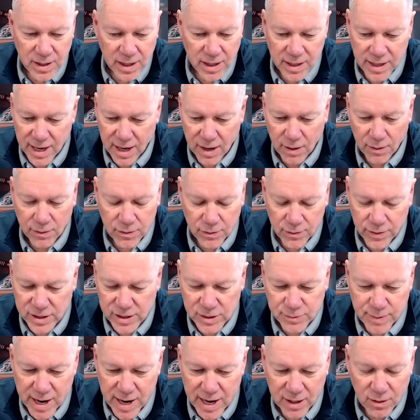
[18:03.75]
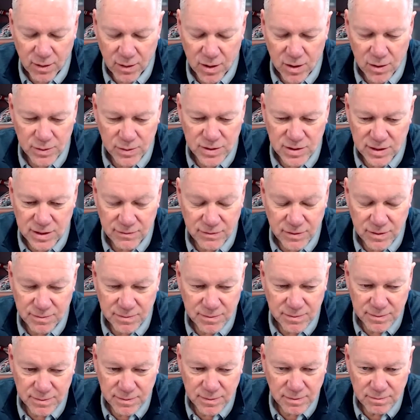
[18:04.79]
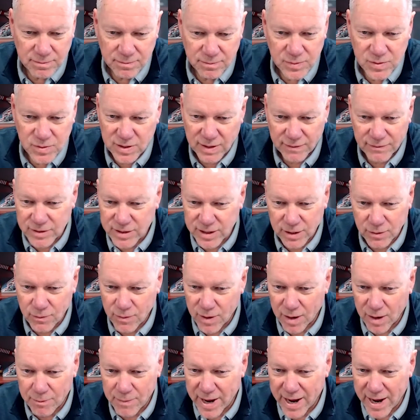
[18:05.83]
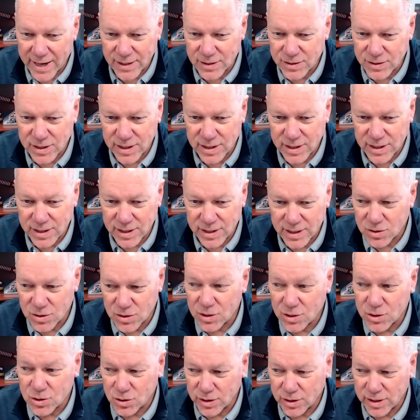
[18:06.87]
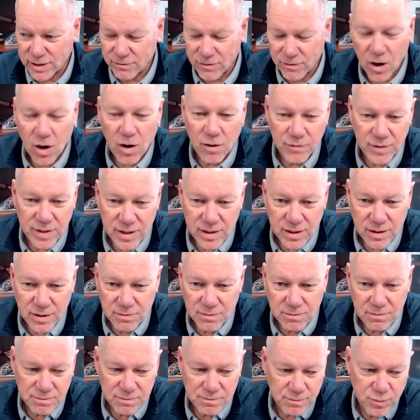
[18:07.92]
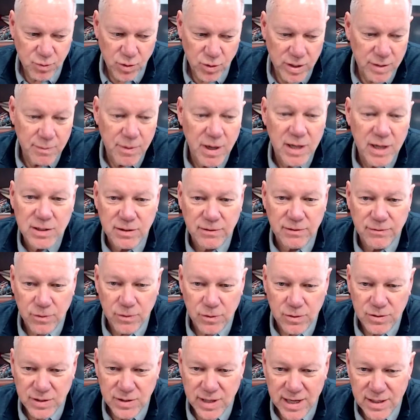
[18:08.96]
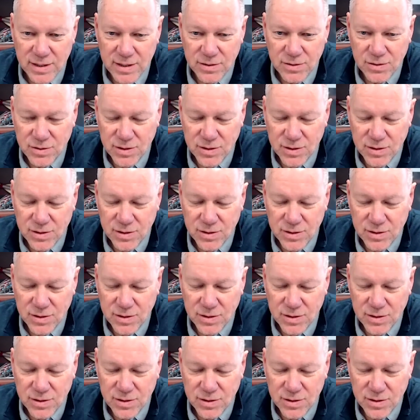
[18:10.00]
And now with our X Macro, it's even 17-round magazine. It's essentially evolved into pretty much a full-size